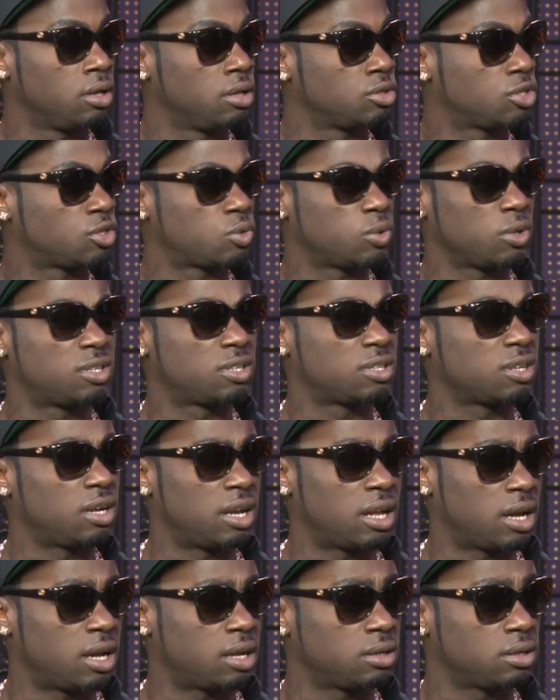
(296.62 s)

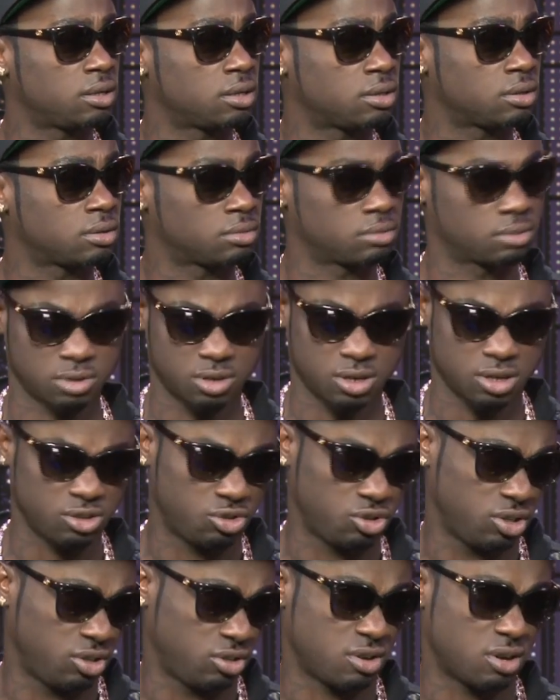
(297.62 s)
Switzerland,
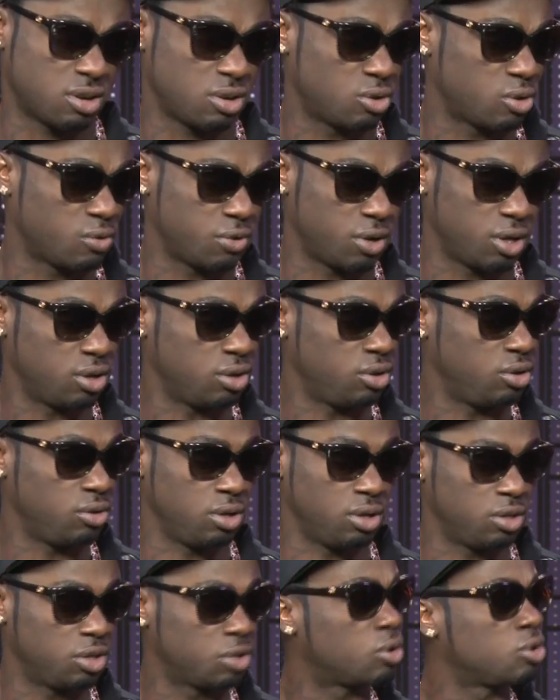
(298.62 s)
countries all over, and
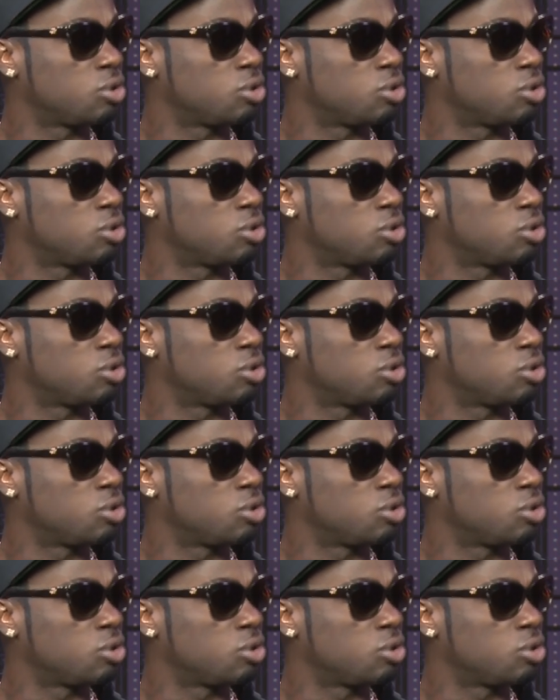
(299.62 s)
you know